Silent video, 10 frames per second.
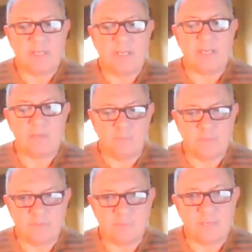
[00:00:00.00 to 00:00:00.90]
and one
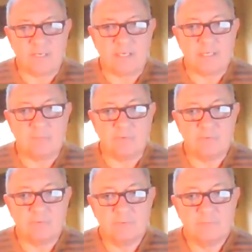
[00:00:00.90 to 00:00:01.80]
of the spy
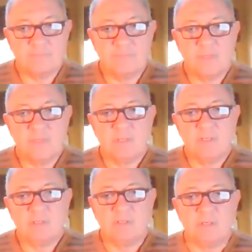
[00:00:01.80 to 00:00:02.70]
cameras.
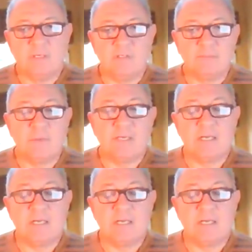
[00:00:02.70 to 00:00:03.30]
The spy